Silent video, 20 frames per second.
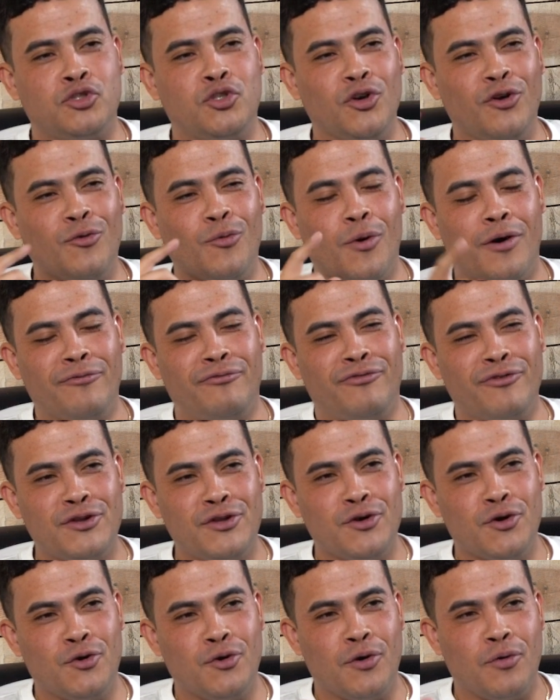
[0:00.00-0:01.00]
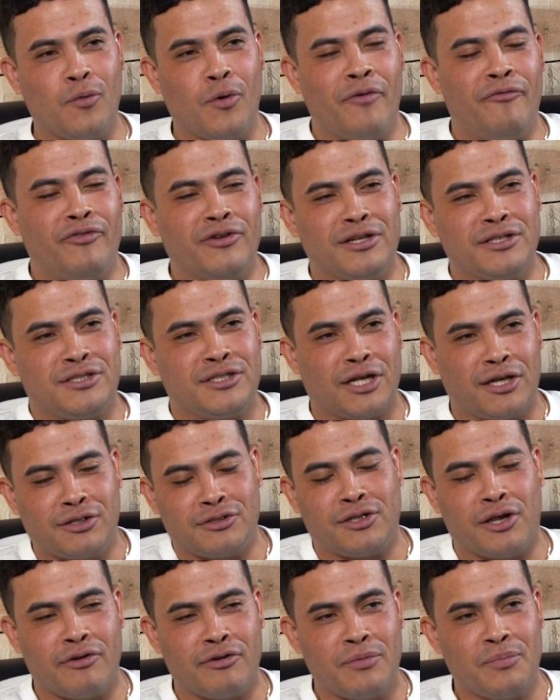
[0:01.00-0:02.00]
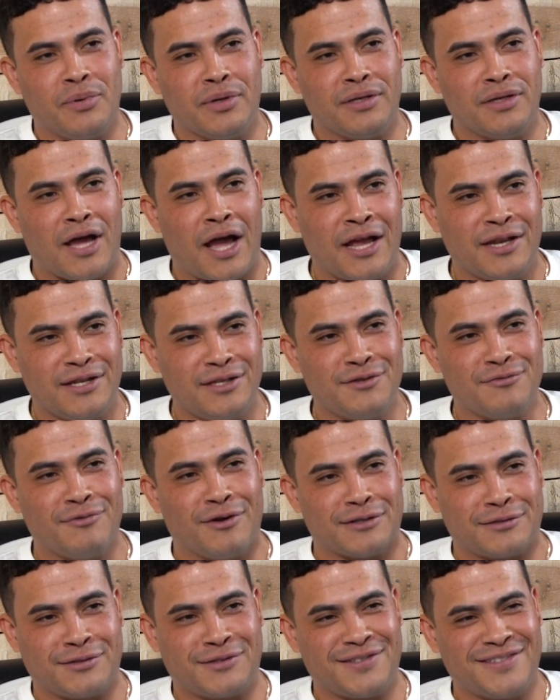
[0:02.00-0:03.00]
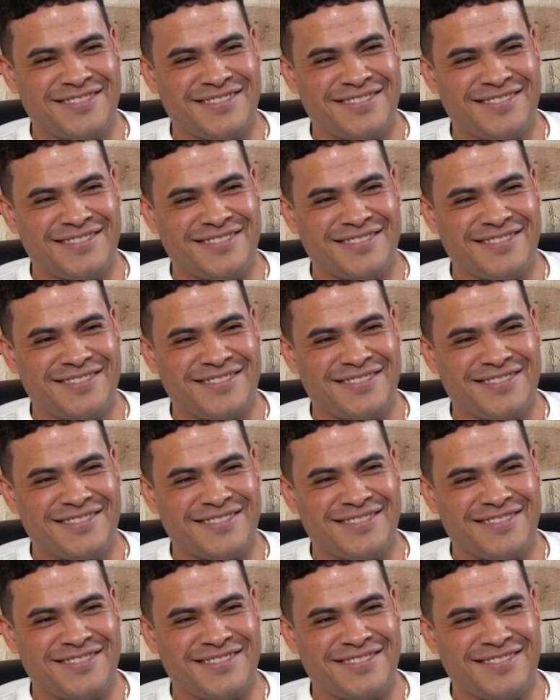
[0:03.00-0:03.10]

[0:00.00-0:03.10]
two, one for you, one for your secretary, but I need the rest.